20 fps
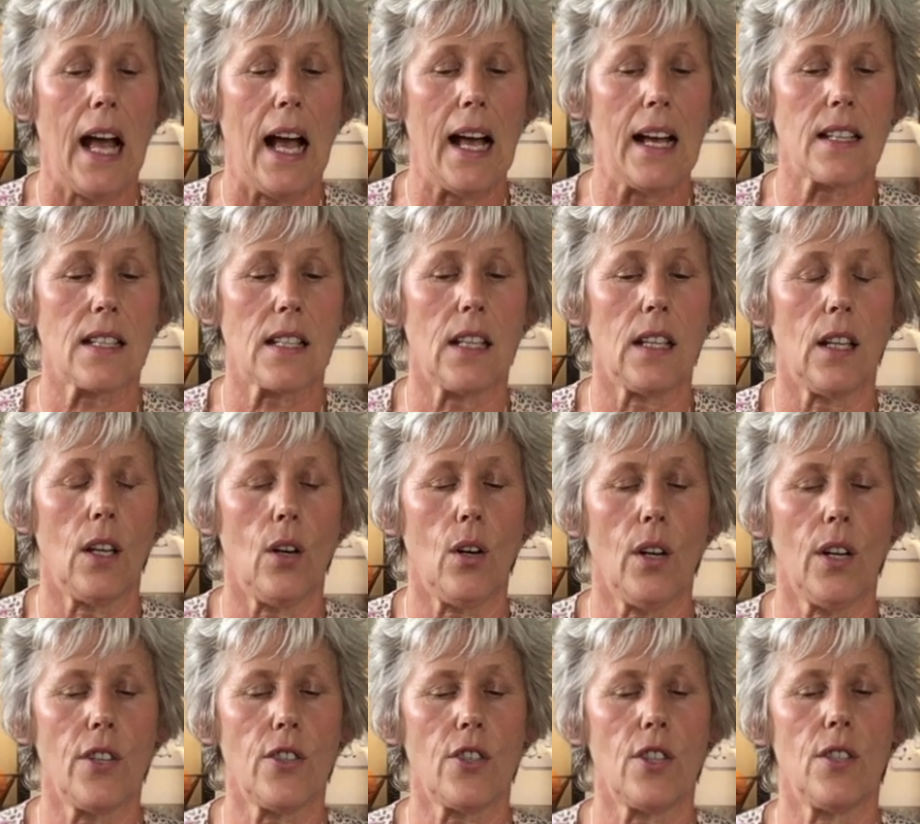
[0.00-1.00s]
As
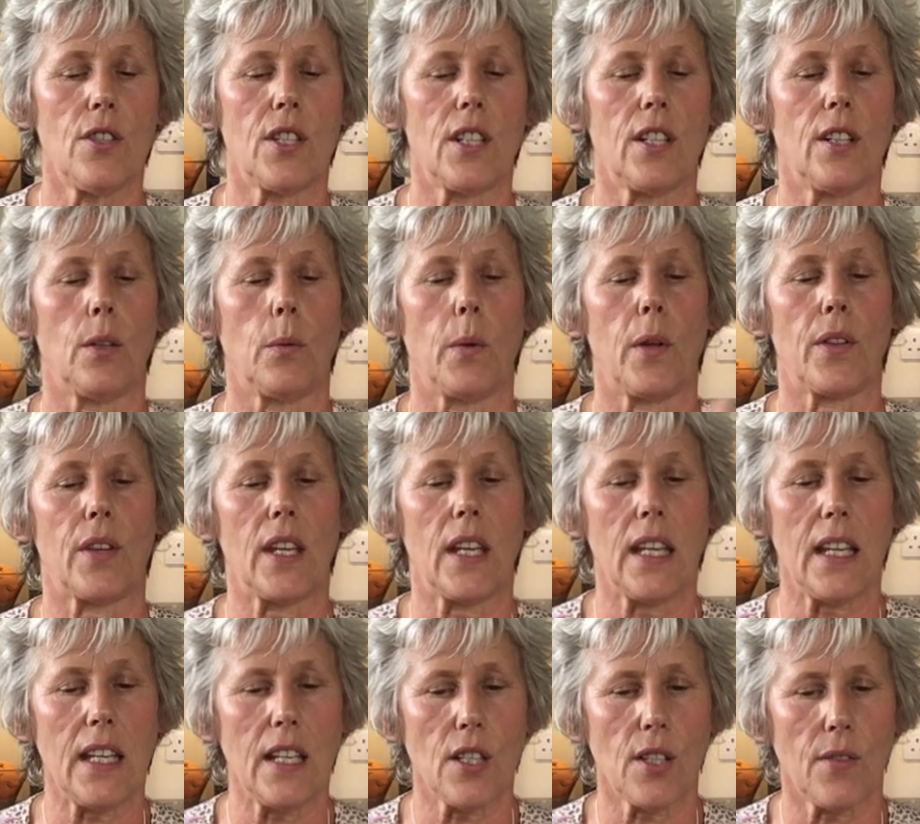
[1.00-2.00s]
long as you deal with
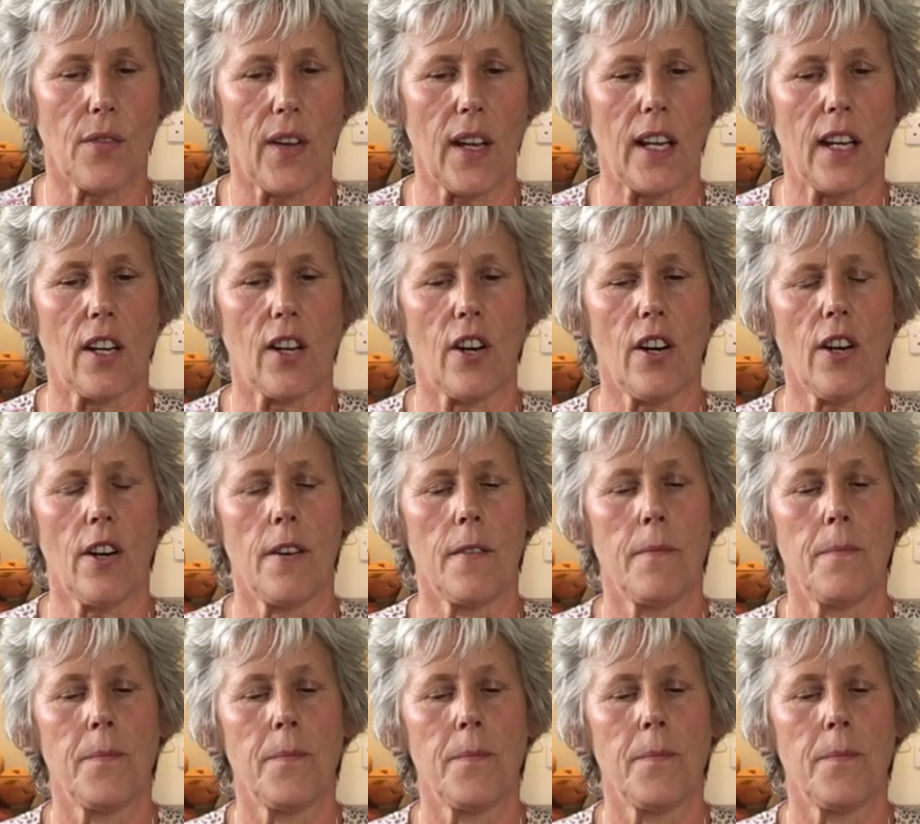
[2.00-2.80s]
each finger